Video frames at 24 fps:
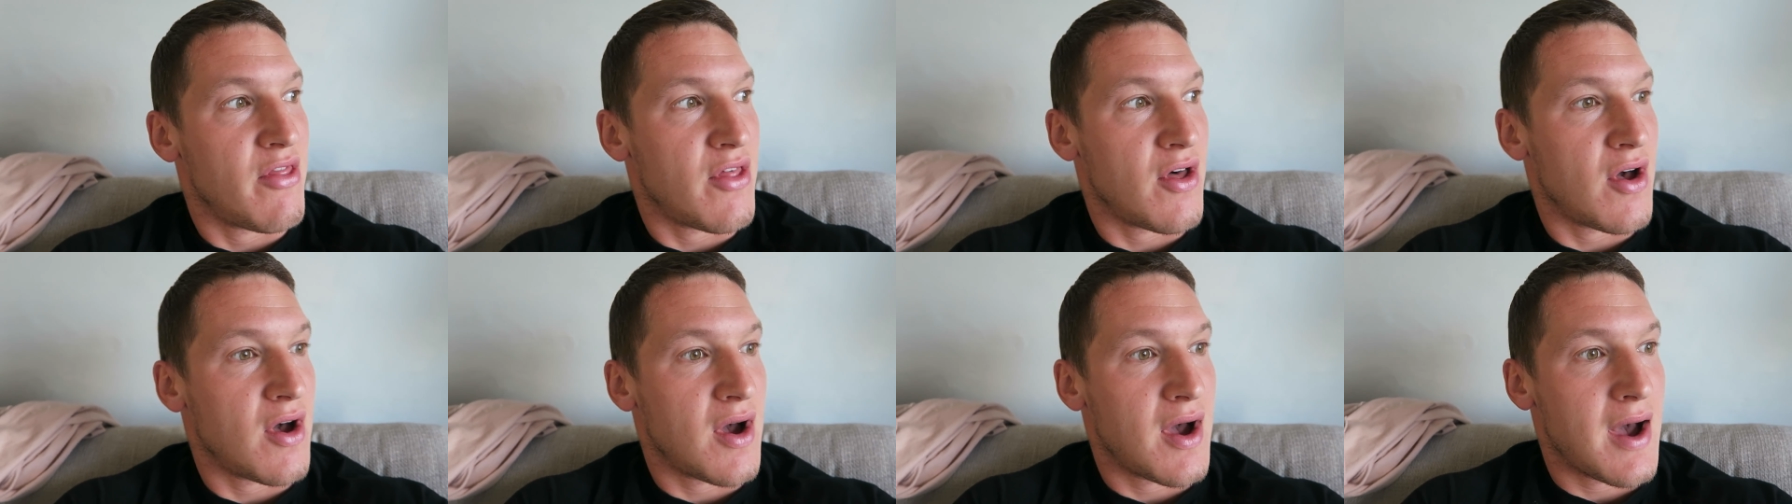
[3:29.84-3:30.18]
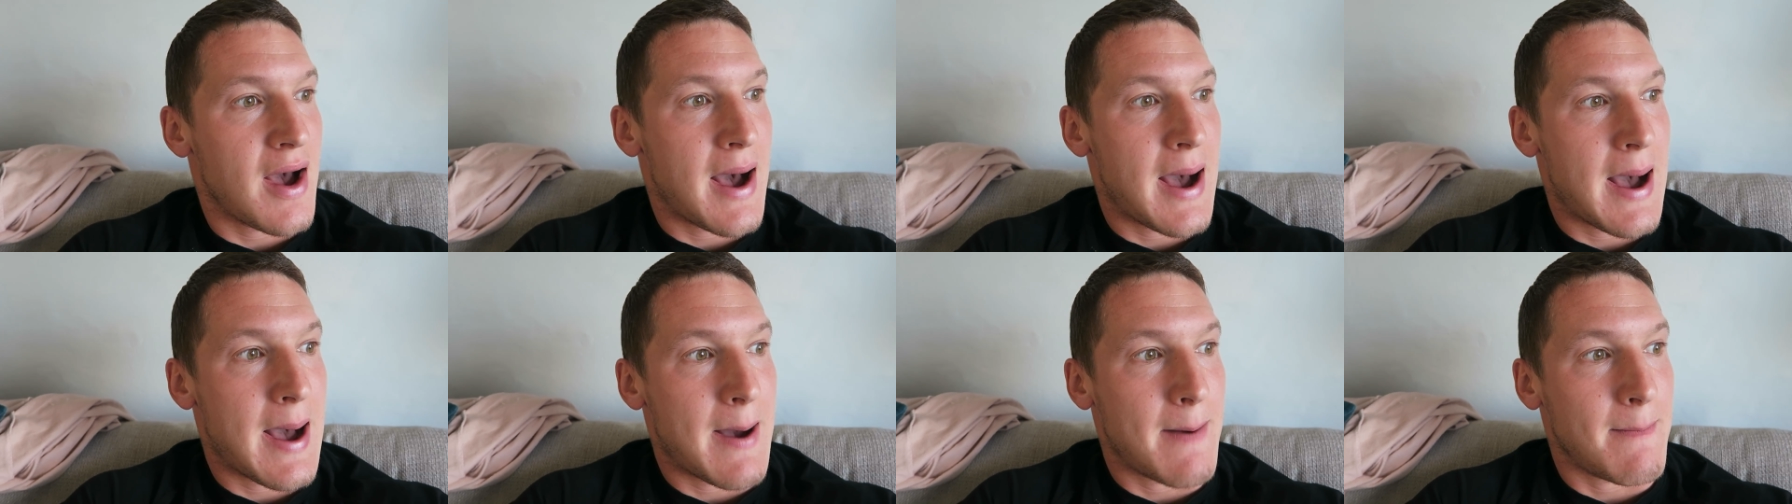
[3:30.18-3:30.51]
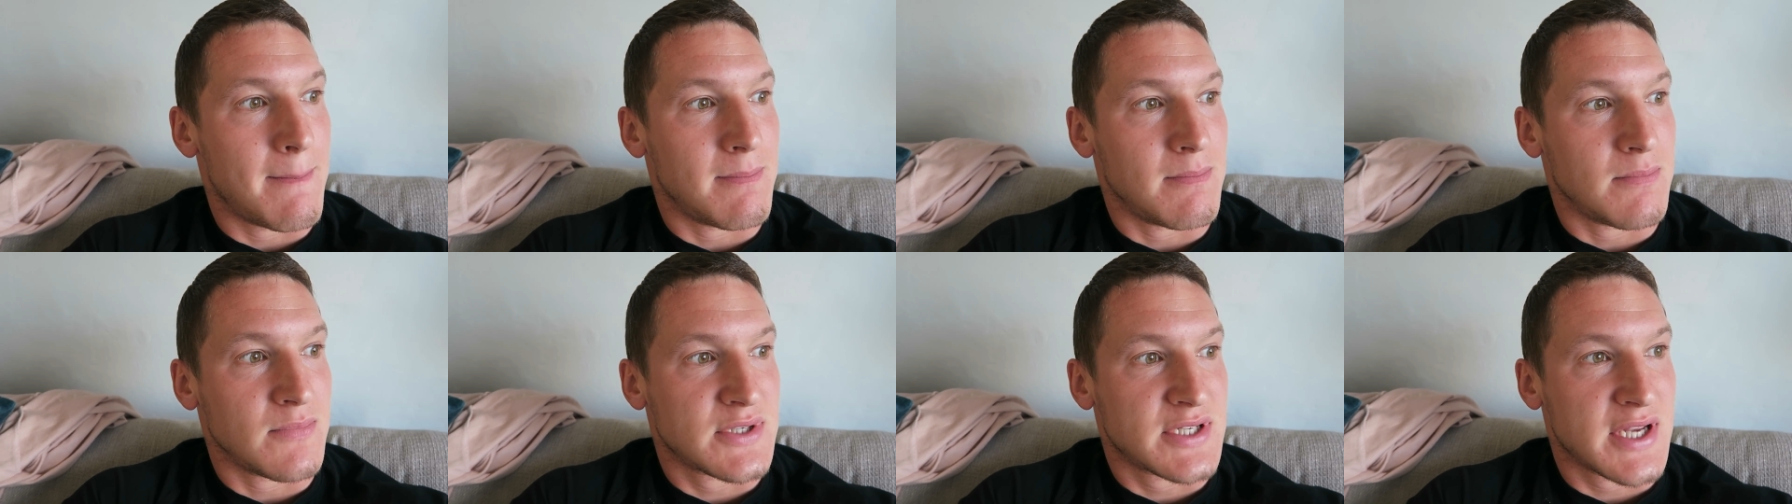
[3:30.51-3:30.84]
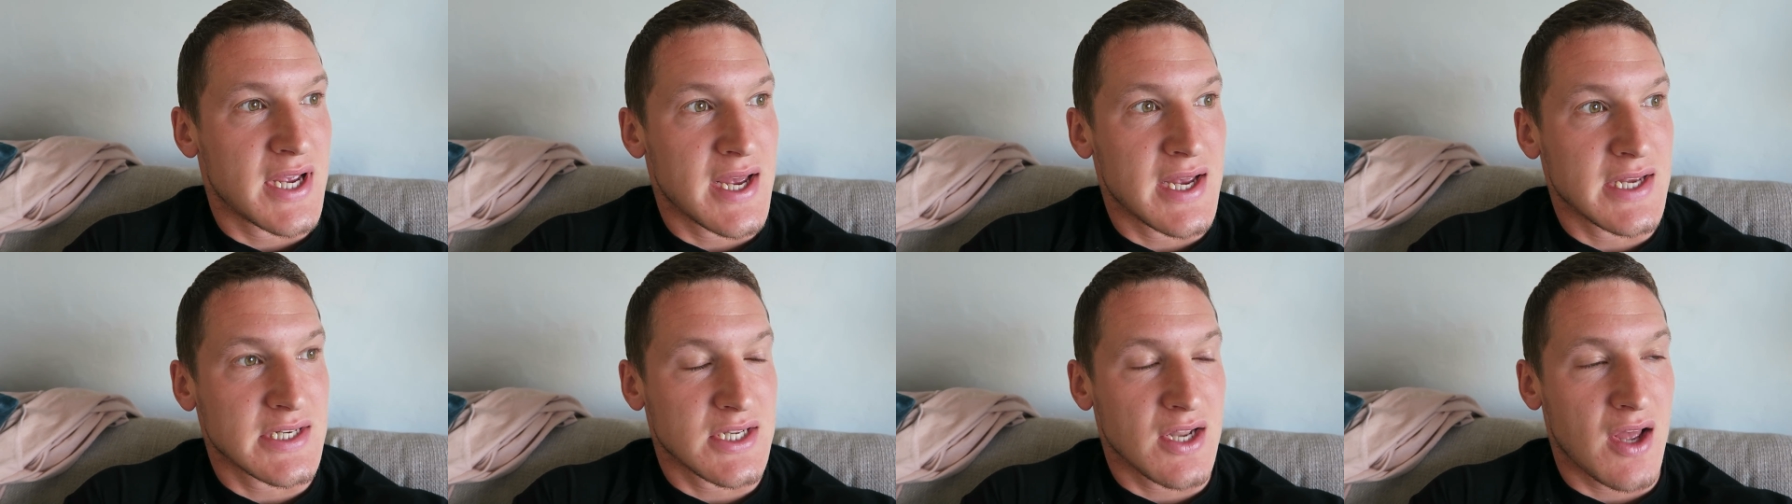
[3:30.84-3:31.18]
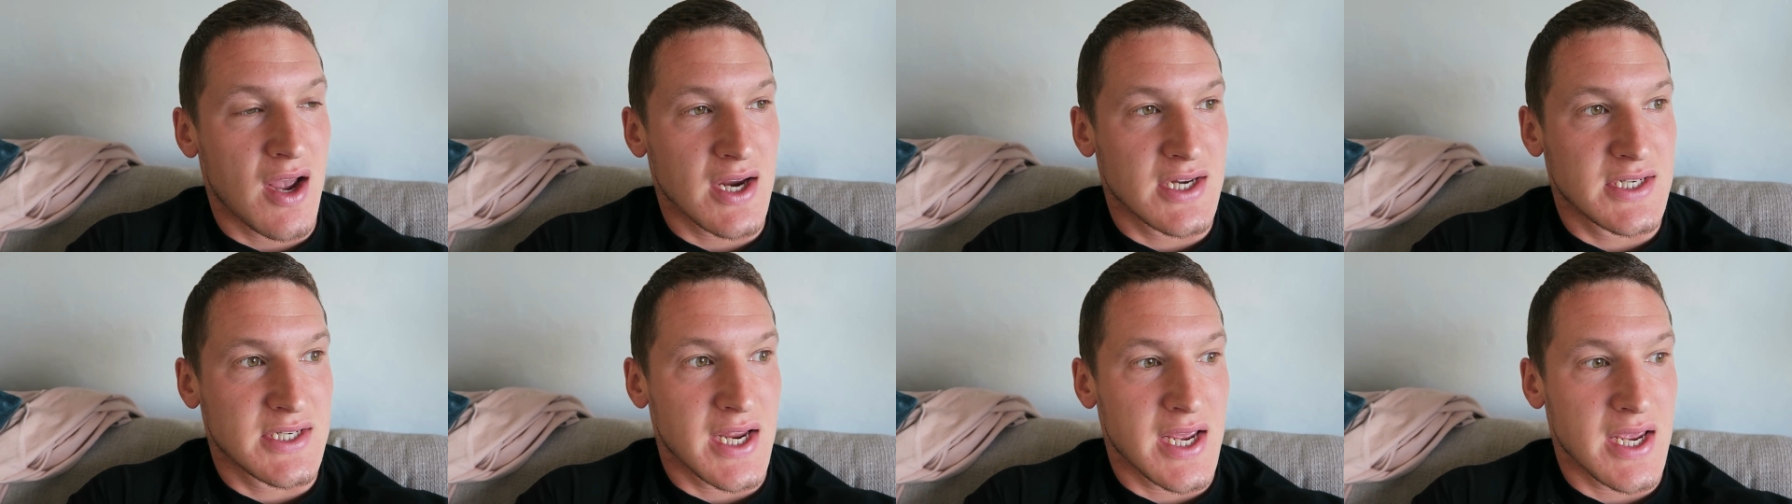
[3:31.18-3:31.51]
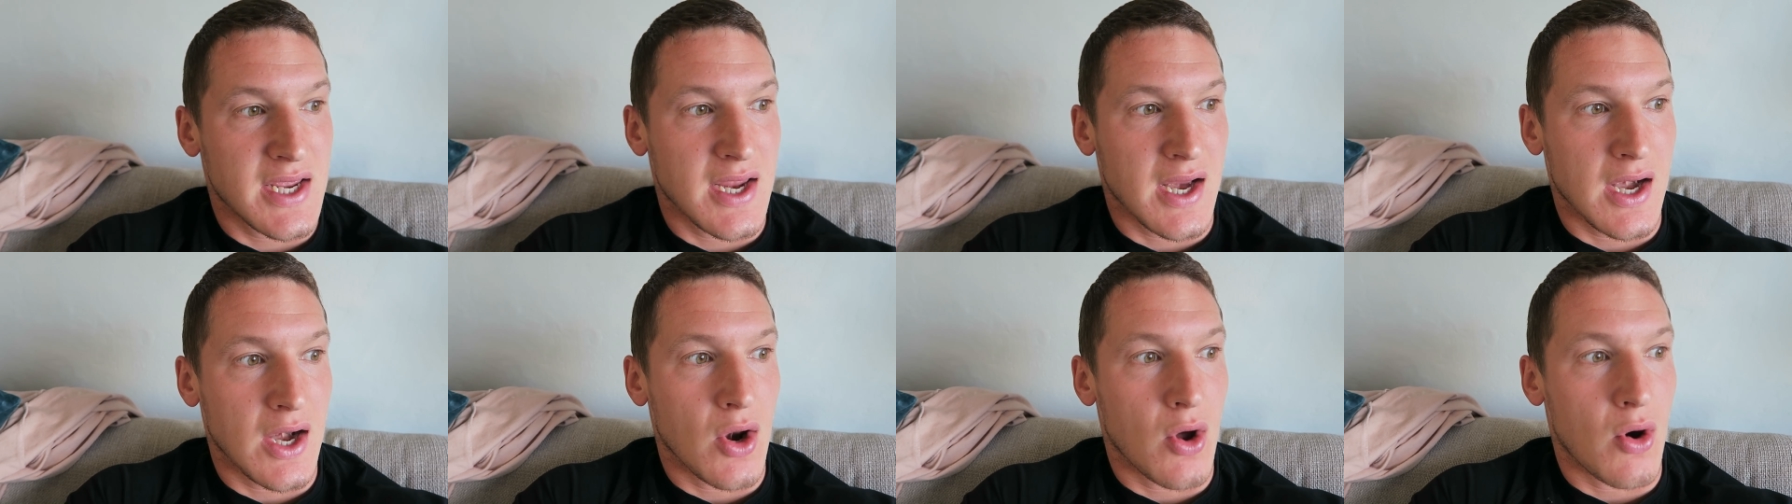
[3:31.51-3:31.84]
that um, Sayers likes
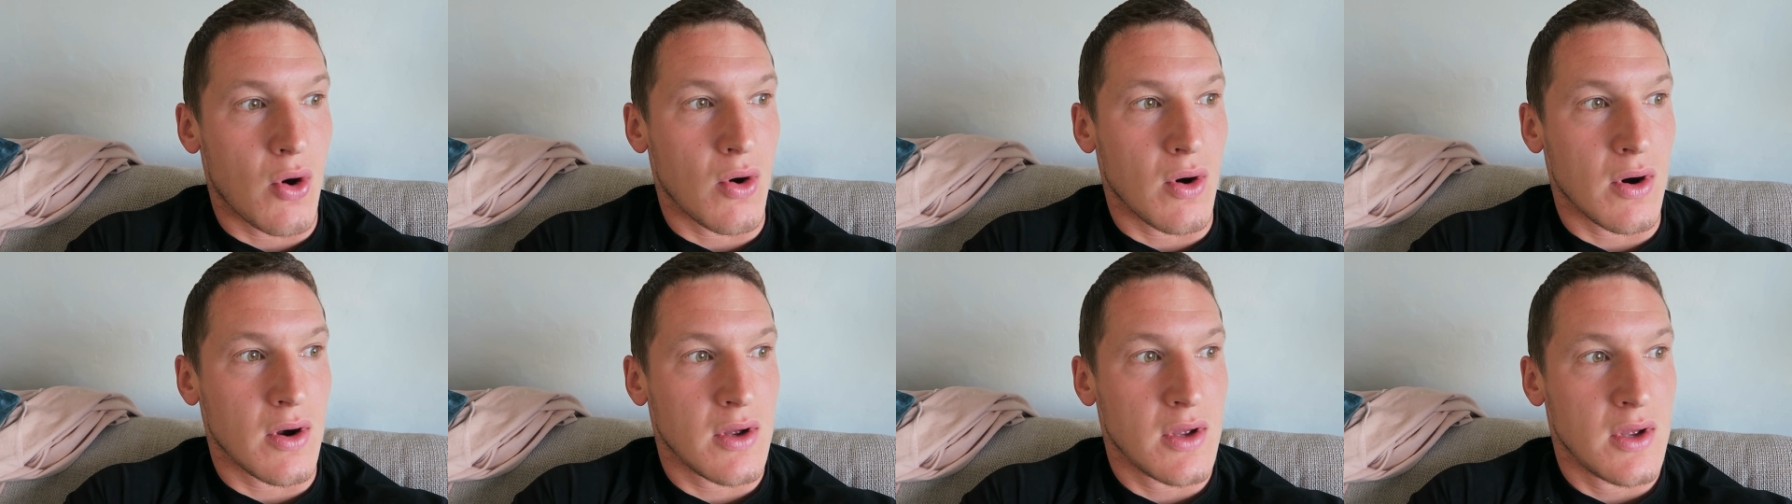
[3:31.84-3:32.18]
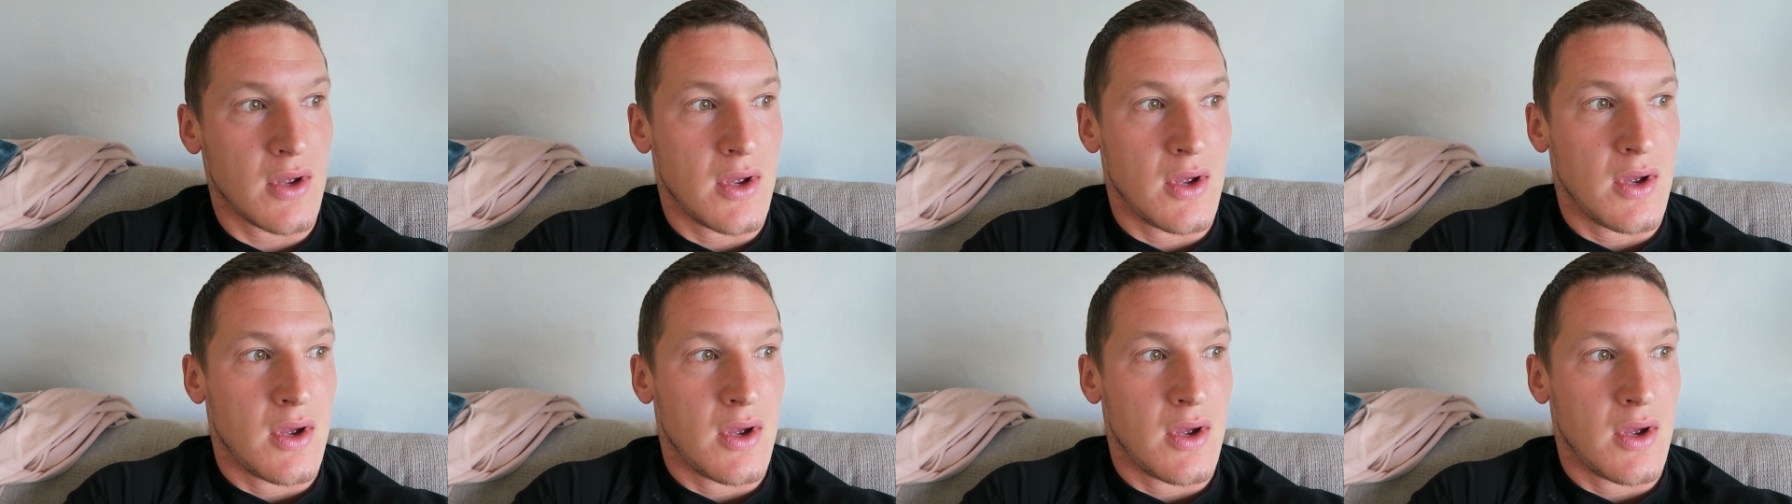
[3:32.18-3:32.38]
taking long